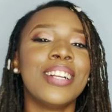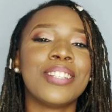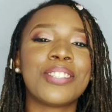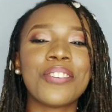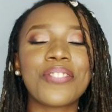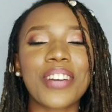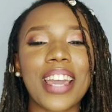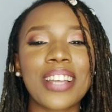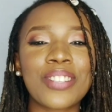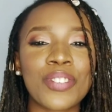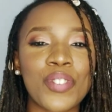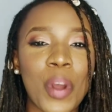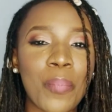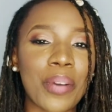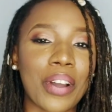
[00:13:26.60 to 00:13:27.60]
Don't forget
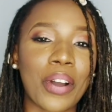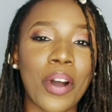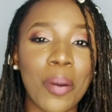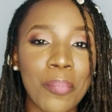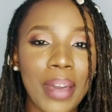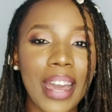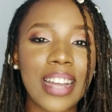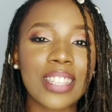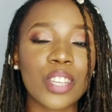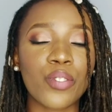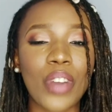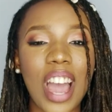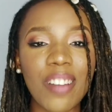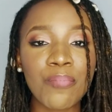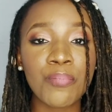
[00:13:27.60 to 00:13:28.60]
to drop a comment. If
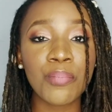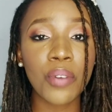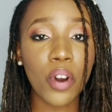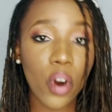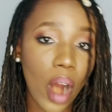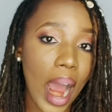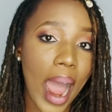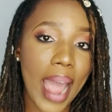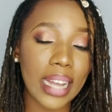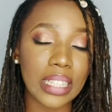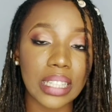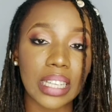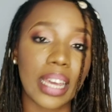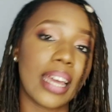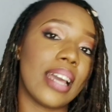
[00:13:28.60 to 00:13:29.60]
you have more
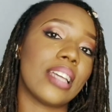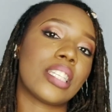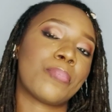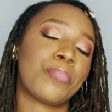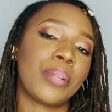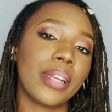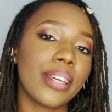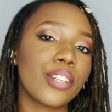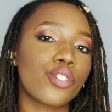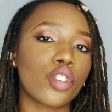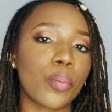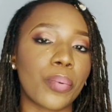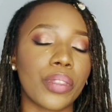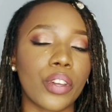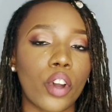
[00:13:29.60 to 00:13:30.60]
ideas, please
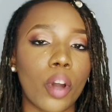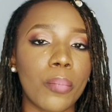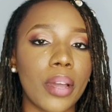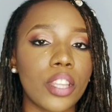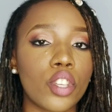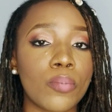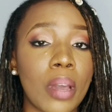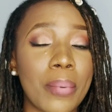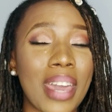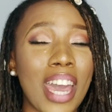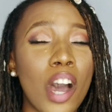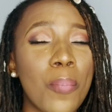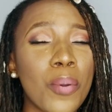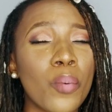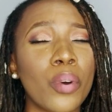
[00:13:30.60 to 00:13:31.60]
drop in the comments. You might be
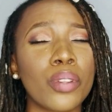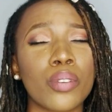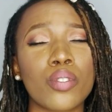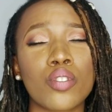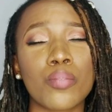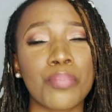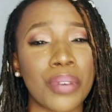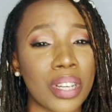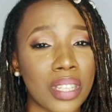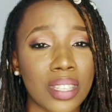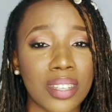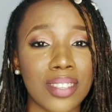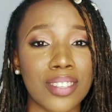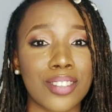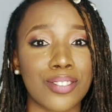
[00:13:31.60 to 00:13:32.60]
helping 1 or 2
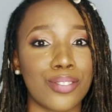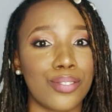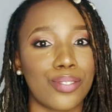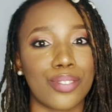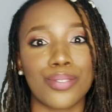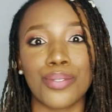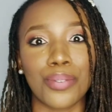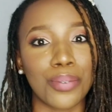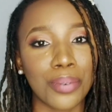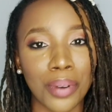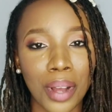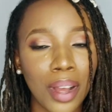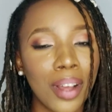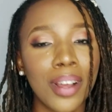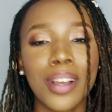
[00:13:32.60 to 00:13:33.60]
persons, you don't
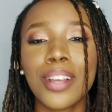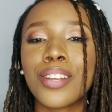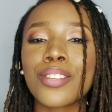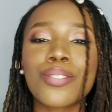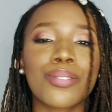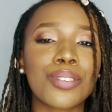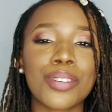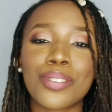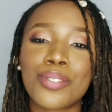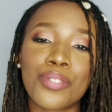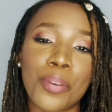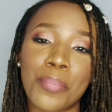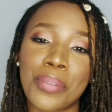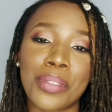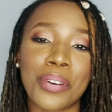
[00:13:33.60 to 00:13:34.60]
know. So just
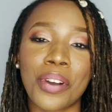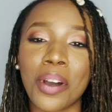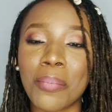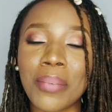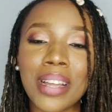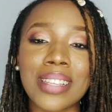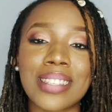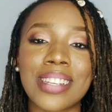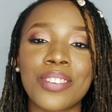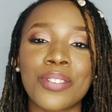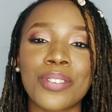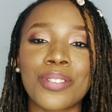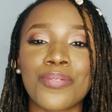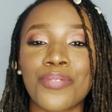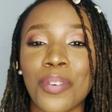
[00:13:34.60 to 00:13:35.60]
drop in the comments. Let
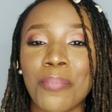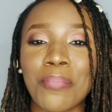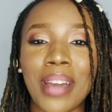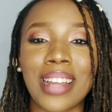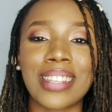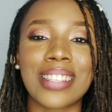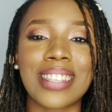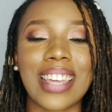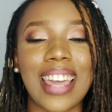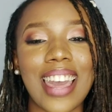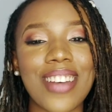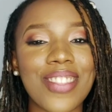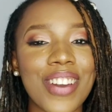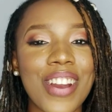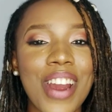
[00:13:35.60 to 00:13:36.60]
us rub minds
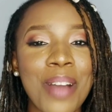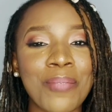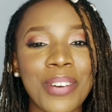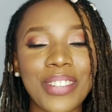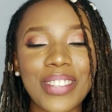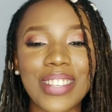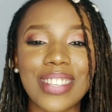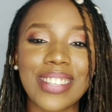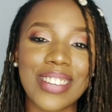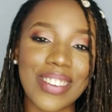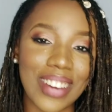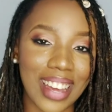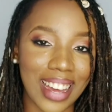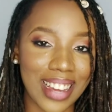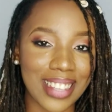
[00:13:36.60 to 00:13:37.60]
together. I'm going to see
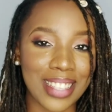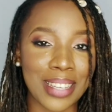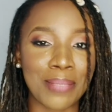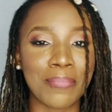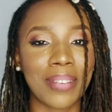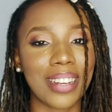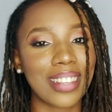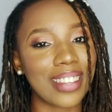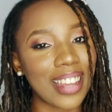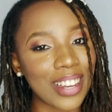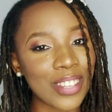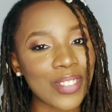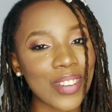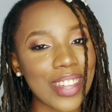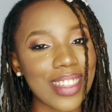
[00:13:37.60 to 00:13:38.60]
you guys in my
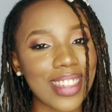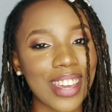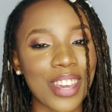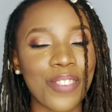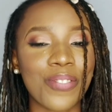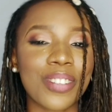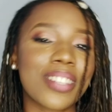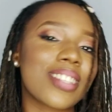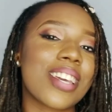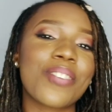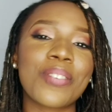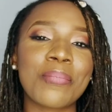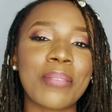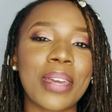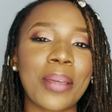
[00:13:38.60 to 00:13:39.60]
next one. Thank you for
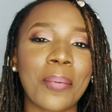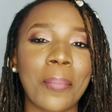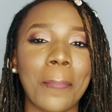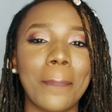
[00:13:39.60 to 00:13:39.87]
staying with me.